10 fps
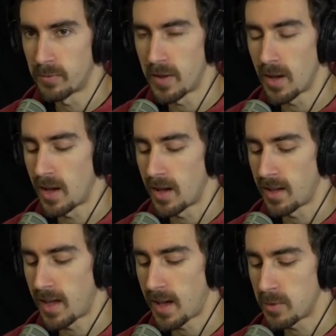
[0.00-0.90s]

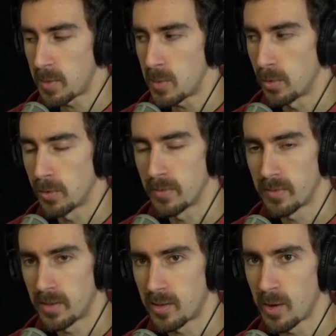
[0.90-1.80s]
having people
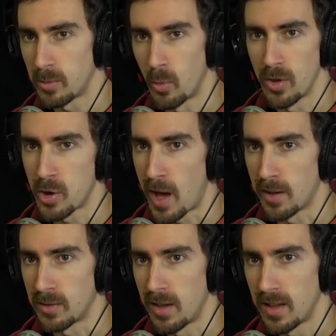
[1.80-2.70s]
stick with one
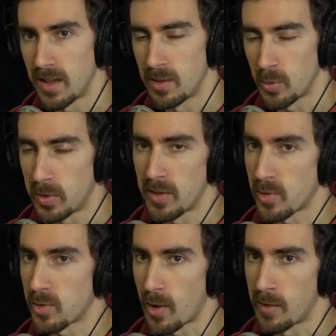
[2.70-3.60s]
child is the place
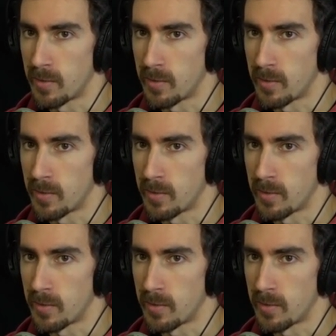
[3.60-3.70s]
to start.